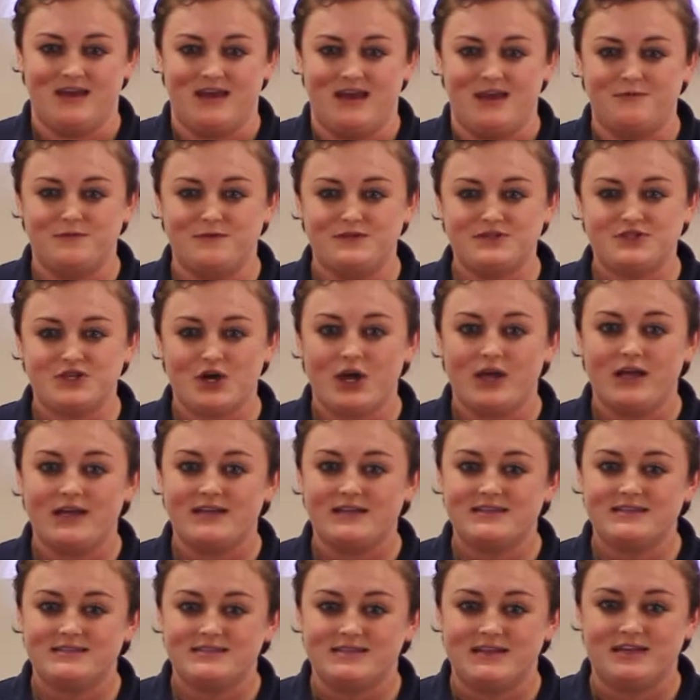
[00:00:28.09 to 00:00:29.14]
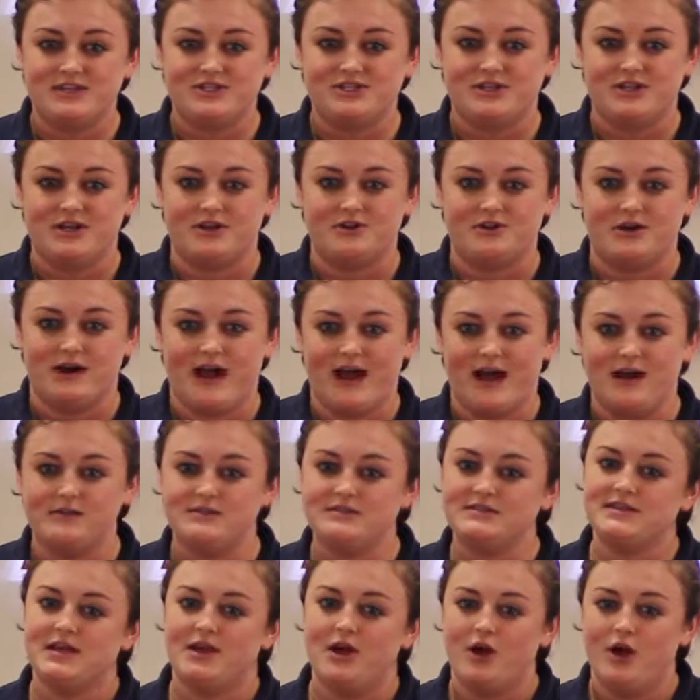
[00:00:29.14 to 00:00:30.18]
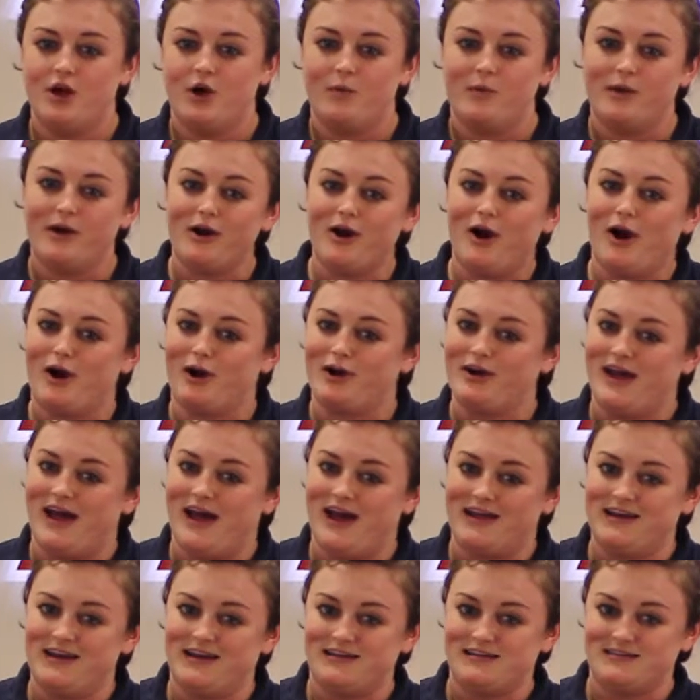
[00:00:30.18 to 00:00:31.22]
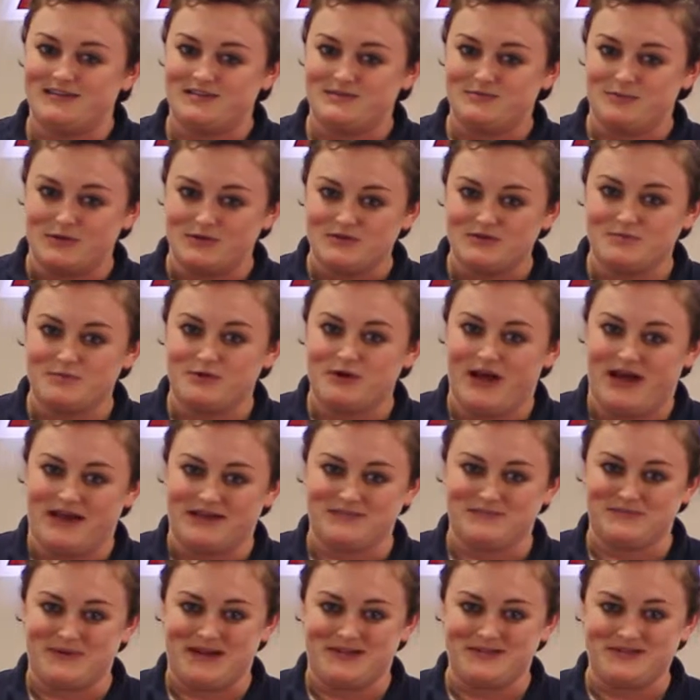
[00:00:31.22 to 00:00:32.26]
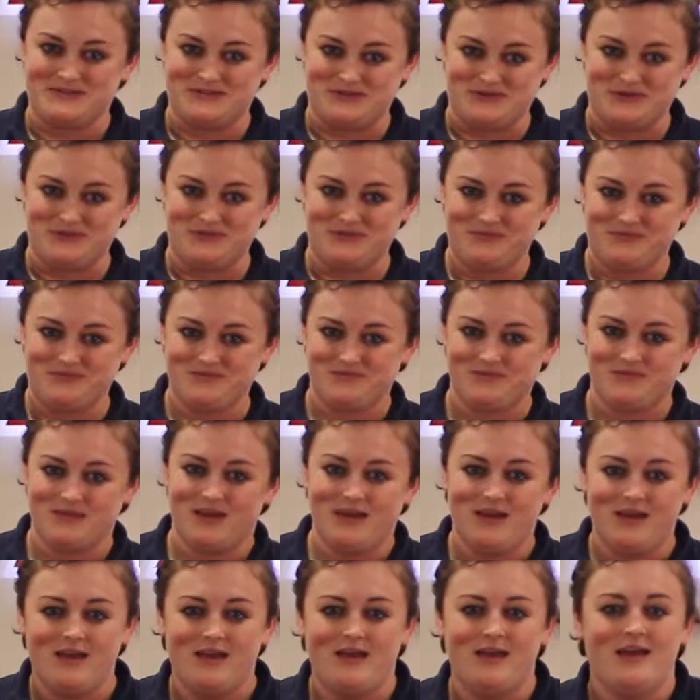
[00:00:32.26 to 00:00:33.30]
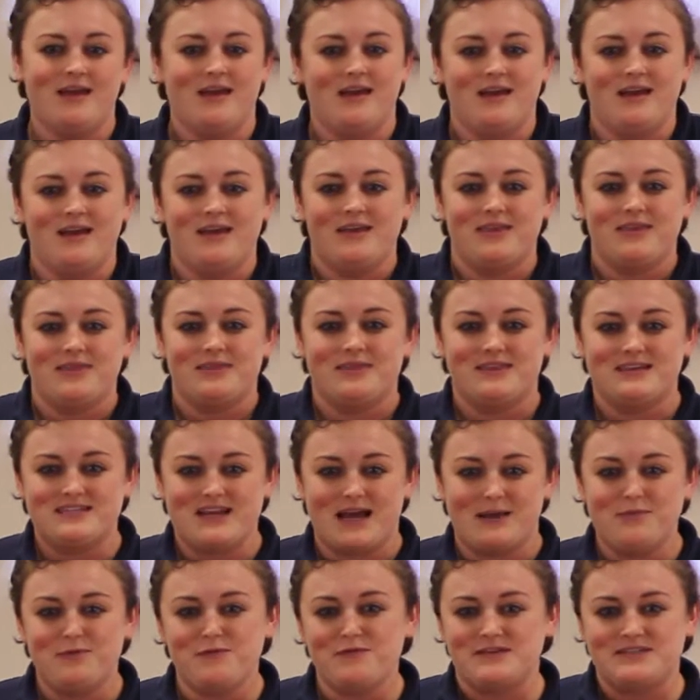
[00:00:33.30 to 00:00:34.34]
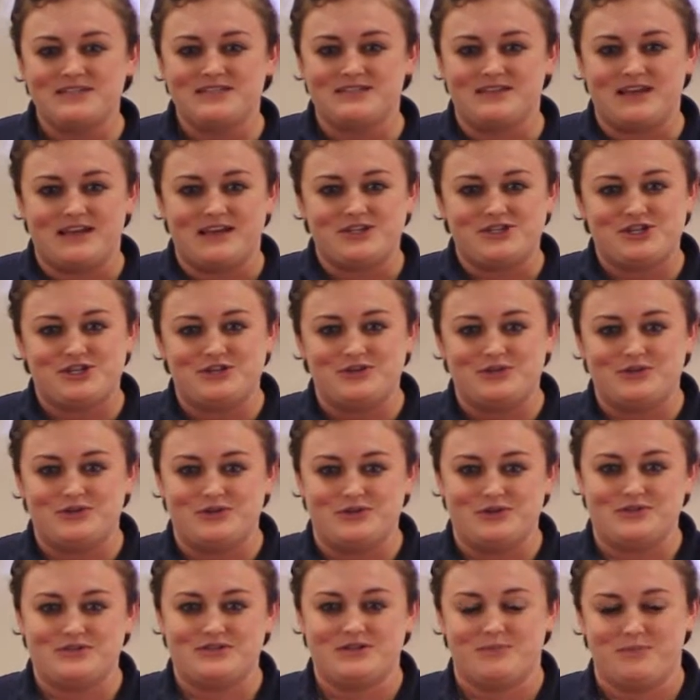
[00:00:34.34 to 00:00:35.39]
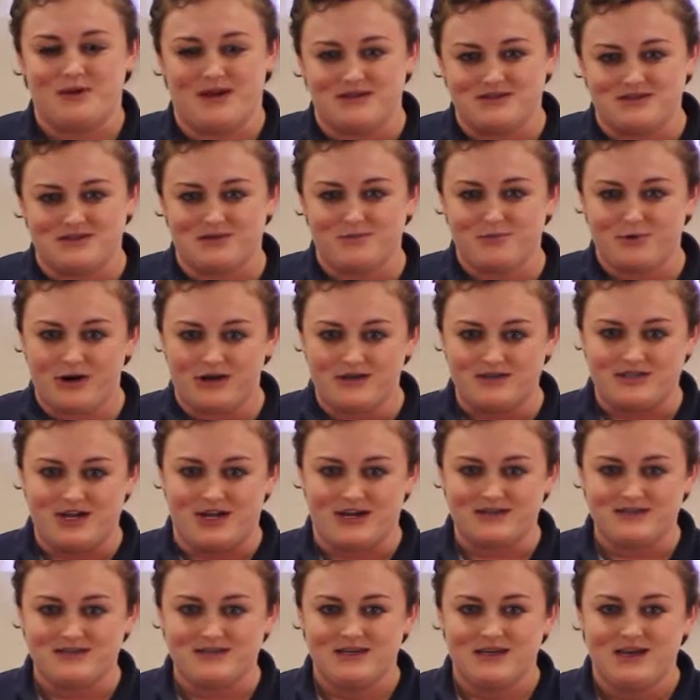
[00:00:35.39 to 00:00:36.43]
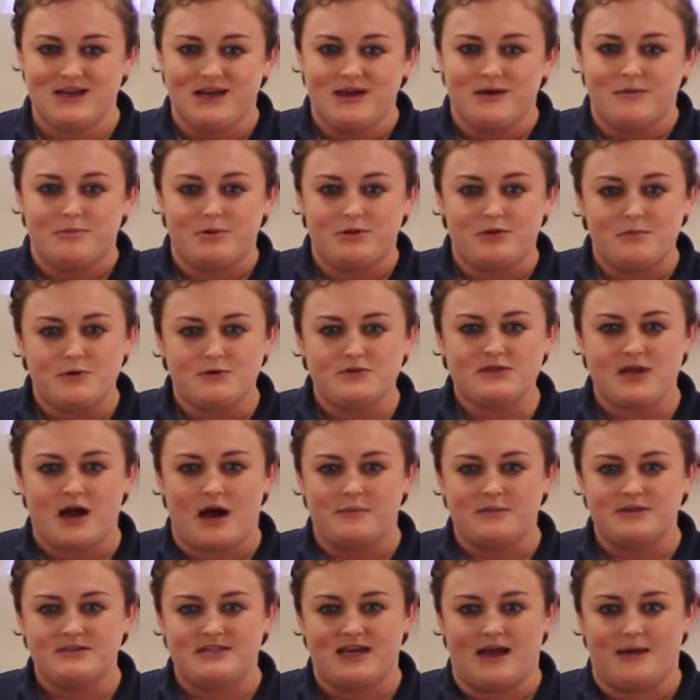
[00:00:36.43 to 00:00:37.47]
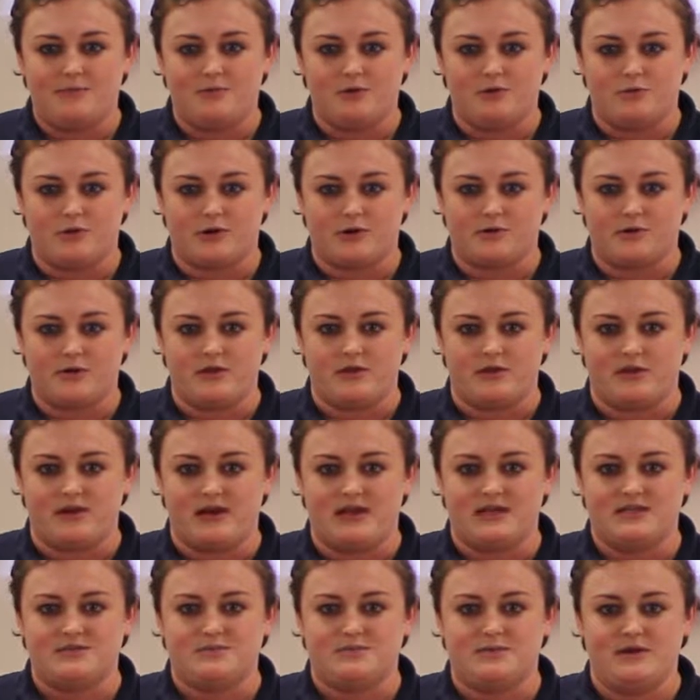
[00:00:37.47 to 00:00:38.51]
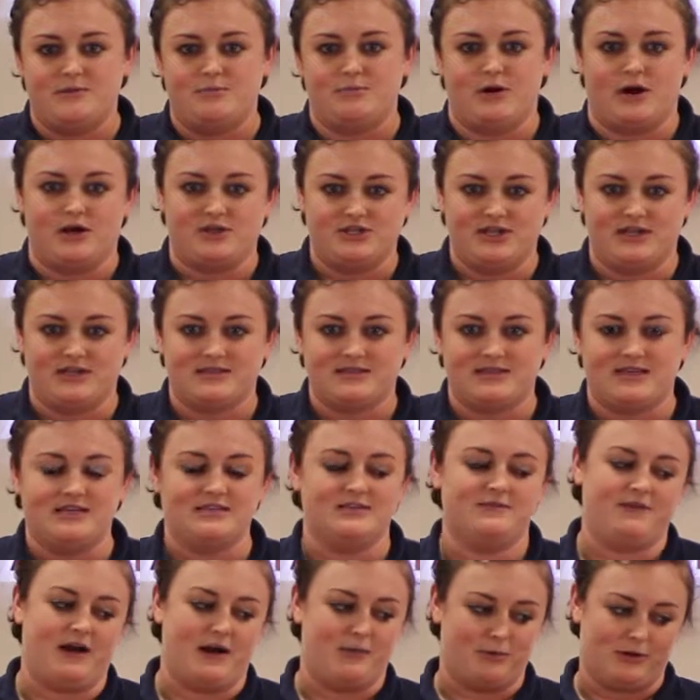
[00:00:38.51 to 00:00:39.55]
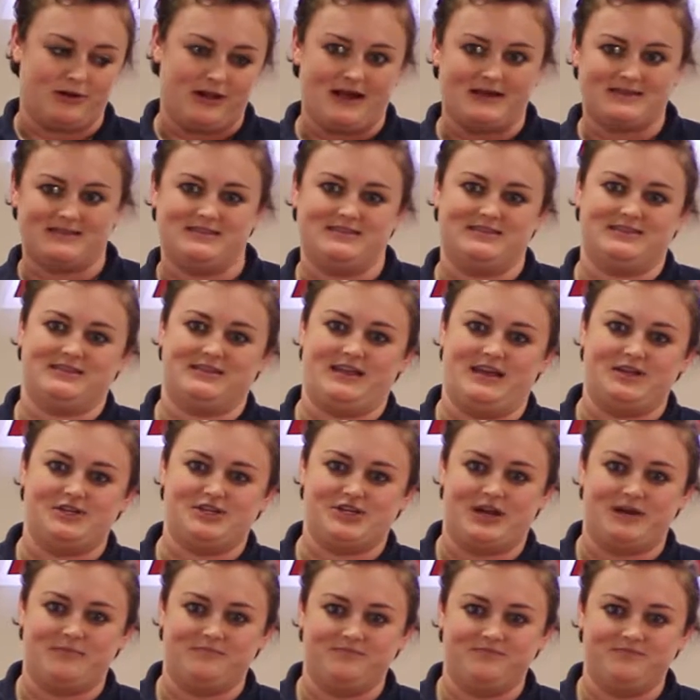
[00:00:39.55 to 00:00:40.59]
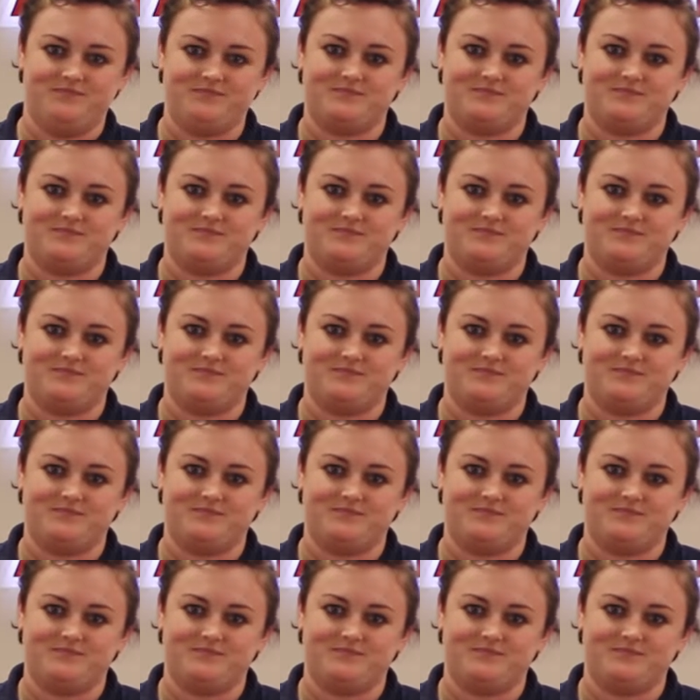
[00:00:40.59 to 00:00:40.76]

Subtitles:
If installing insulation under a house, wear a hard hat and a disposable hazmat suit. The type of insulation you'll use depends on the project, but the most common type you'll work with on ASP projects is fiberglass insulation.